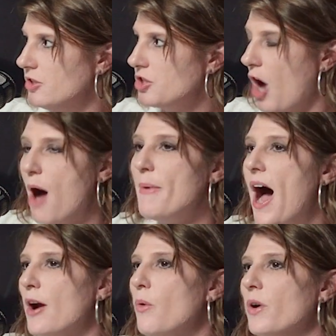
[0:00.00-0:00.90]
job.
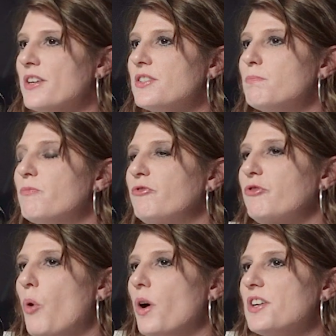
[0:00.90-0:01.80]
I don't want to
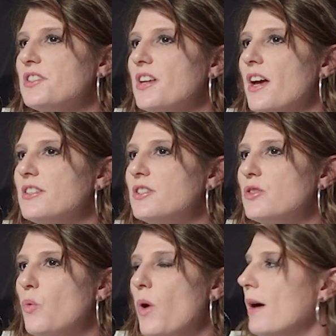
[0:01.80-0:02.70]
force a
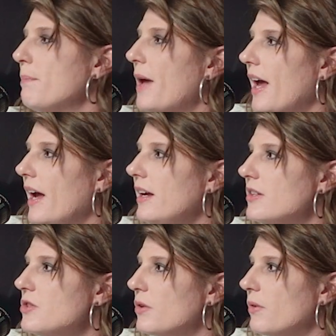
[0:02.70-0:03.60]
square peg
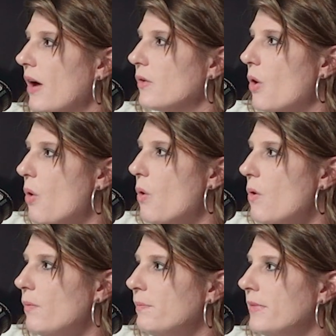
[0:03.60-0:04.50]
into a round
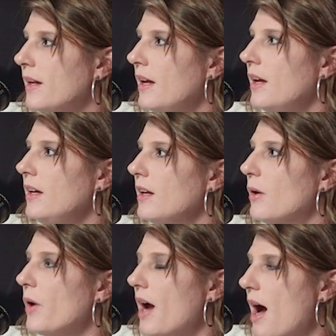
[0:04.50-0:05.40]
hole.
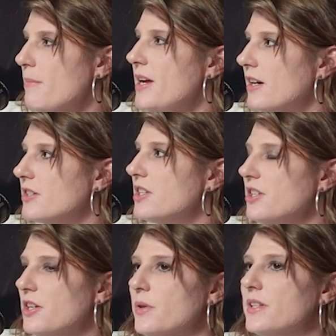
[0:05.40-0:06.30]
What I'm here to
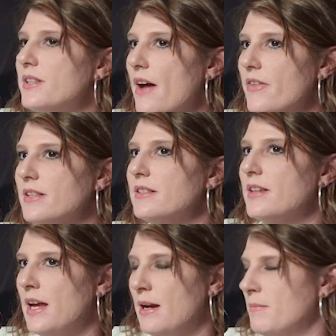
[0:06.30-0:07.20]
do is have that
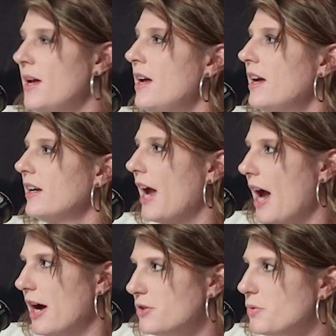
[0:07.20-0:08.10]
same
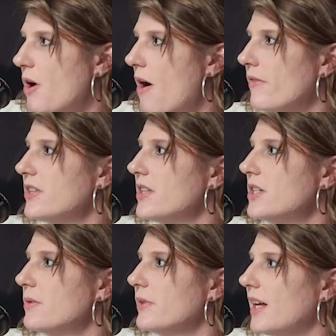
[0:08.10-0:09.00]
casual
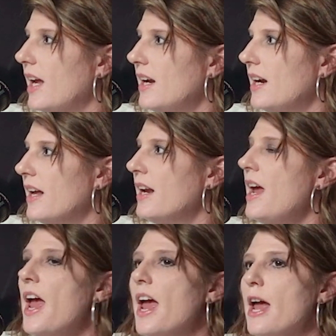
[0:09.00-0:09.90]
conversation with a candidate
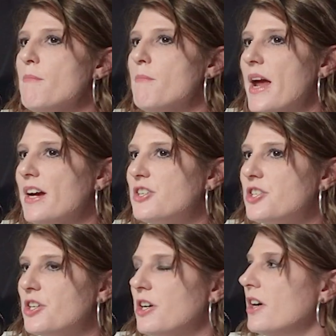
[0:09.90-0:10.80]
and make
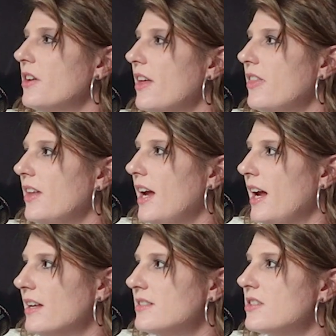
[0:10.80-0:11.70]
sure that the
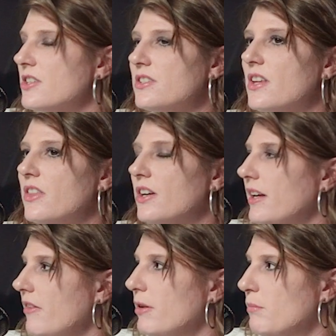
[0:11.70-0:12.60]
answers that they're
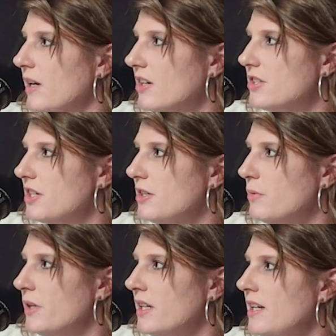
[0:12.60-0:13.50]
giving me are
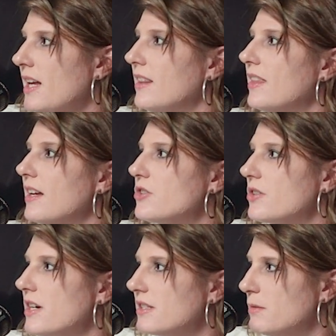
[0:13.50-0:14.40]
genuine and that they
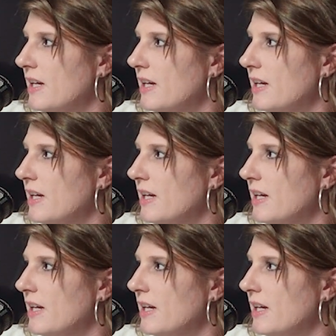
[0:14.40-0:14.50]
trust